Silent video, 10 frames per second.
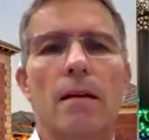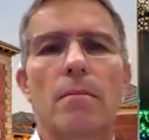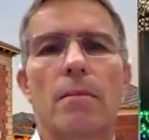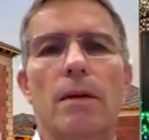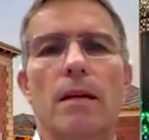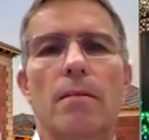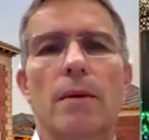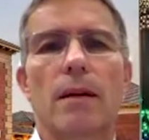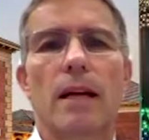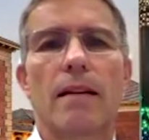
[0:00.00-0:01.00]
We
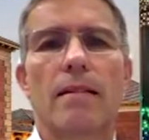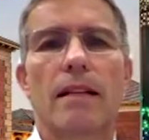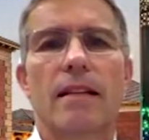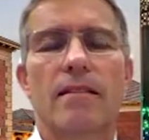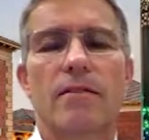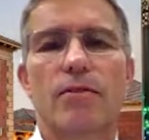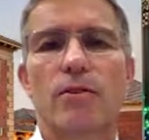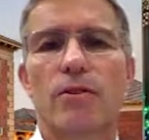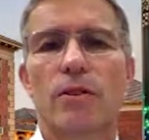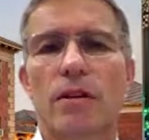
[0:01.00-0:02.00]
will, as an
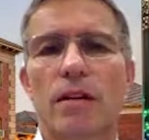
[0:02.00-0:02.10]
institution,